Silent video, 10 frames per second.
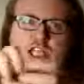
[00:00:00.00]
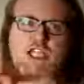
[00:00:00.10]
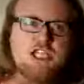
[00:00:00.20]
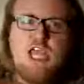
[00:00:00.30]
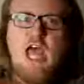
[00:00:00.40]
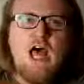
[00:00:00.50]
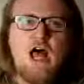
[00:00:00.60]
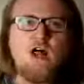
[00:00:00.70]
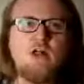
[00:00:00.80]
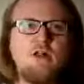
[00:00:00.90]
a
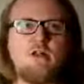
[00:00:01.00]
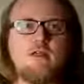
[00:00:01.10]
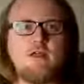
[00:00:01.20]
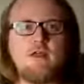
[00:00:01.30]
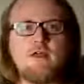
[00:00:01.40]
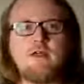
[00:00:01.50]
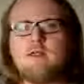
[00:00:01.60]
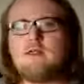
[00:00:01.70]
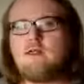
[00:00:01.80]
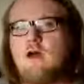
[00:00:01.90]
cell.
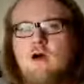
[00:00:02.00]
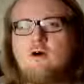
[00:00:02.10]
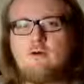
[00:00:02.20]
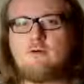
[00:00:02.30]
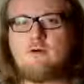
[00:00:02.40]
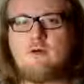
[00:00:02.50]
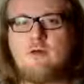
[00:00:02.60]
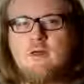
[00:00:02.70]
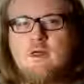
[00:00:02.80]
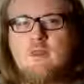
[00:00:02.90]
No.
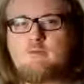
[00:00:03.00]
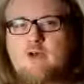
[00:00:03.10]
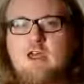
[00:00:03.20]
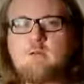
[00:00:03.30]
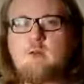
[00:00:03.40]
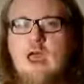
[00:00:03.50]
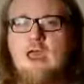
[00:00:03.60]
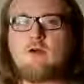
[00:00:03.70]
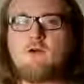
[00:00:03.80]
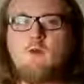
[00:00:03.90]
The Big
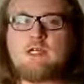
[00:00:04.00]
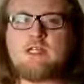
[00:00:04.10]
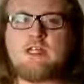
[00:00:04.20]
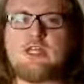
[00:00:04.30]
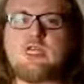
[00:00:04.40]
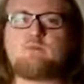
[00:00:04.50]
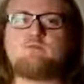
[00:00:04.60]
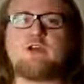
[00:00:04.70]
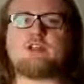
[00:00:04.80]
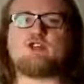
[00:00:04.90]
Bang was an
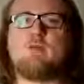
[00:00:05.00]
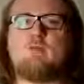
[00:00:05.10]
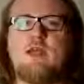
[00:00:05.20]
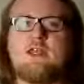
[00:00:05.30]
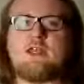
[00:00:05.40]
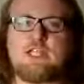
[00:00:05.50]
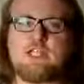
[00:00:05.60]
a tremendous